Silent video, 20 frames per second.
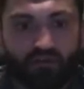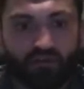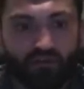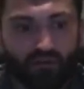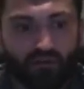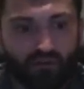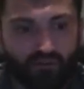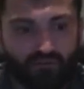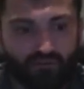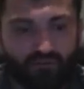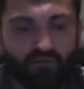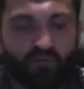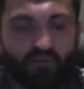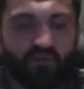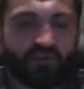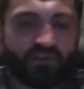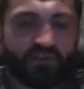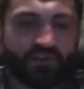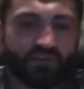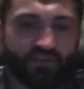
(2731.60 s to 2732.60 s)
Of
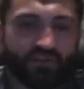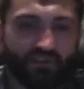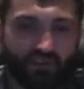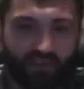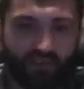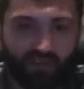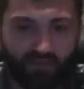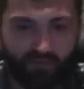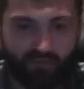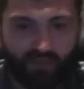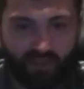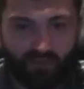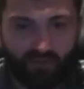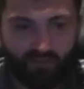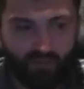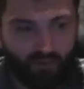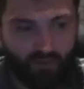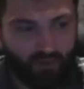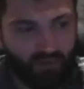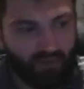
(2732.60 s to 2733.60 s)
course,
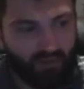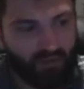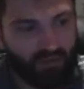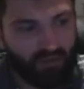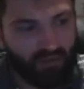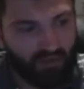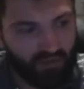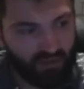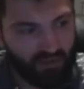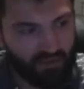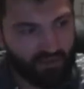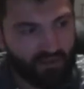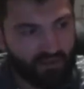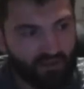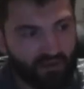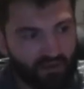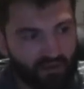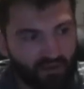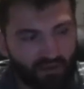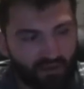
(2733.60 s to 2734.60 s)
Madball,
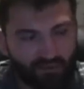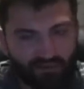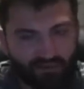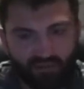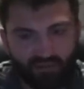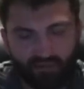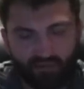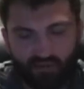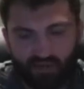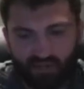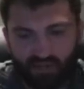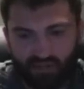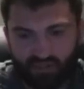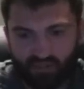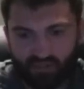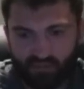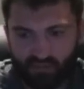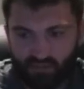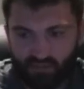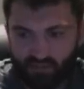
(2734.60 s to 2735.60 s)
Arlovski walking
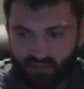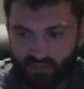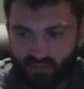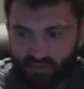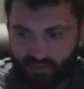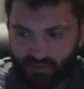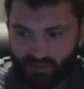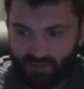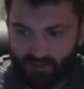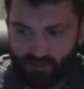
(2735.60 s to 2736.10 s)
song, and